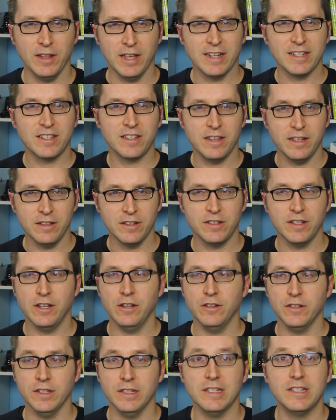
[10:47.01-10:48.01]
like skin
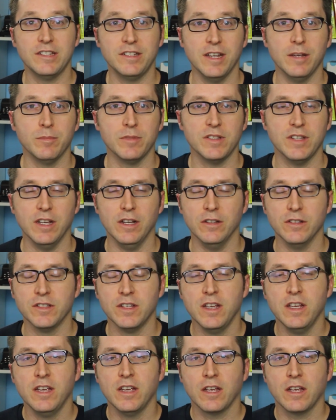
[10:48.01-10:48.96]
cells and stem cells,